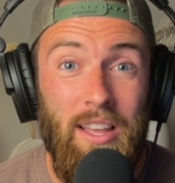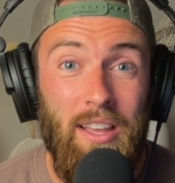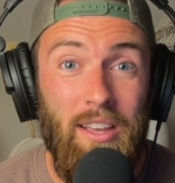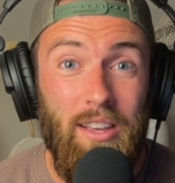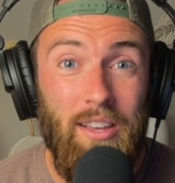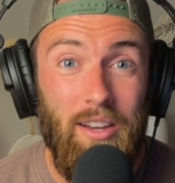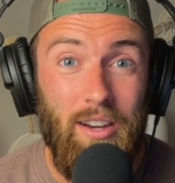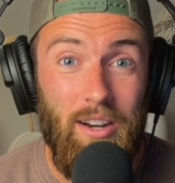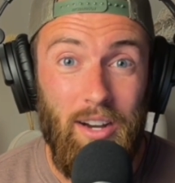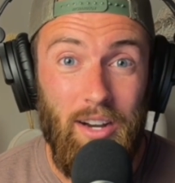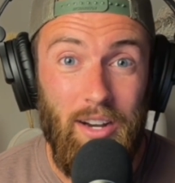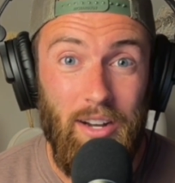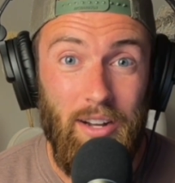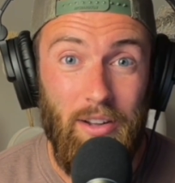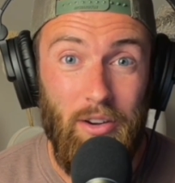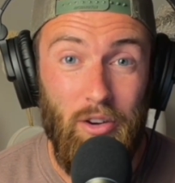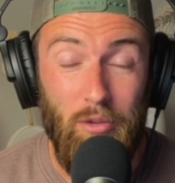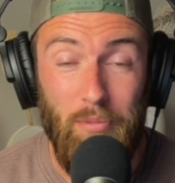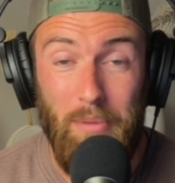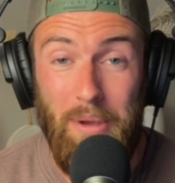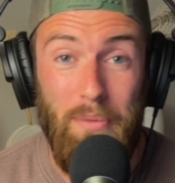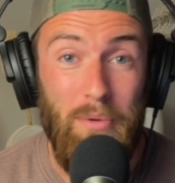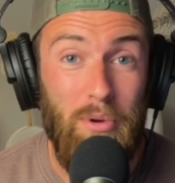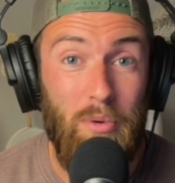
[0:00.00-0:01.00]
Uh,
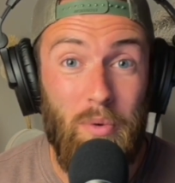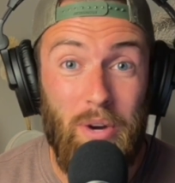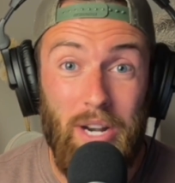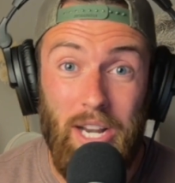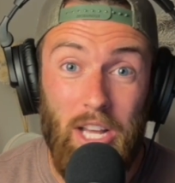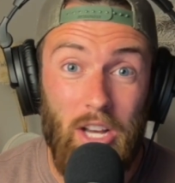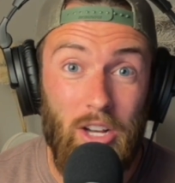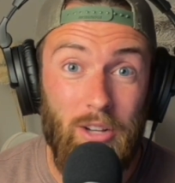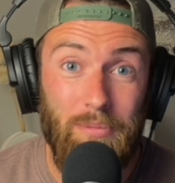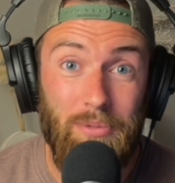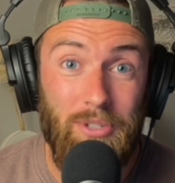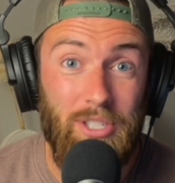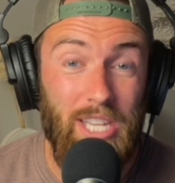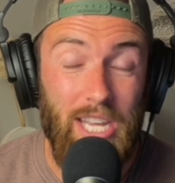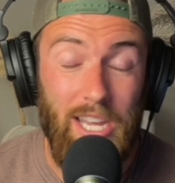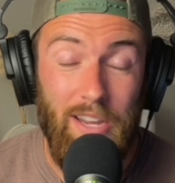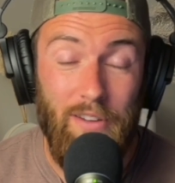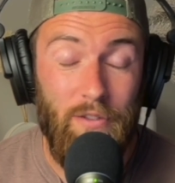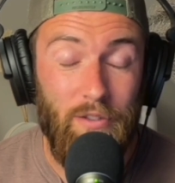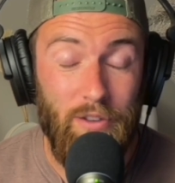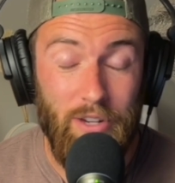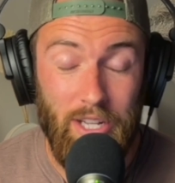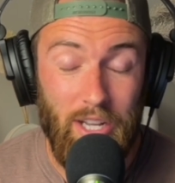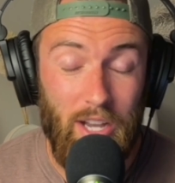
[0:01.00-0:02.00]
or maybe we want to help
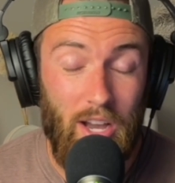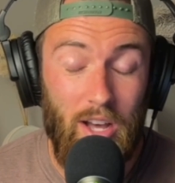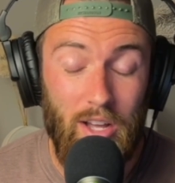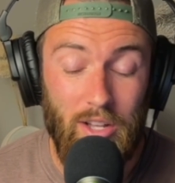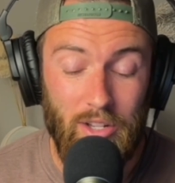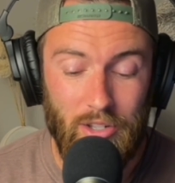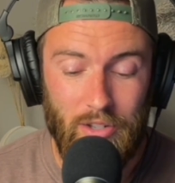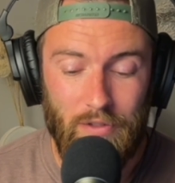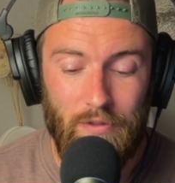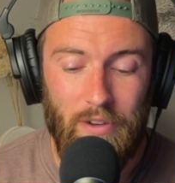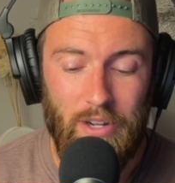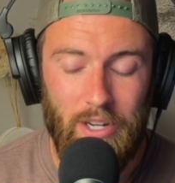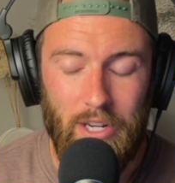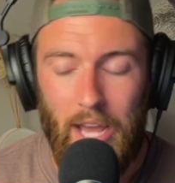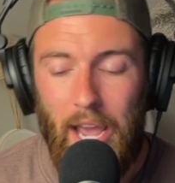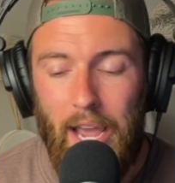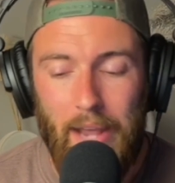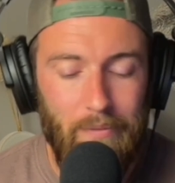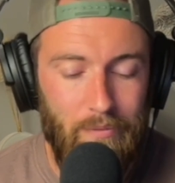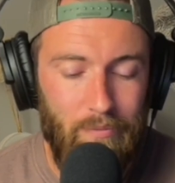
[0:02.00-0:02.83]
save for in a college fund.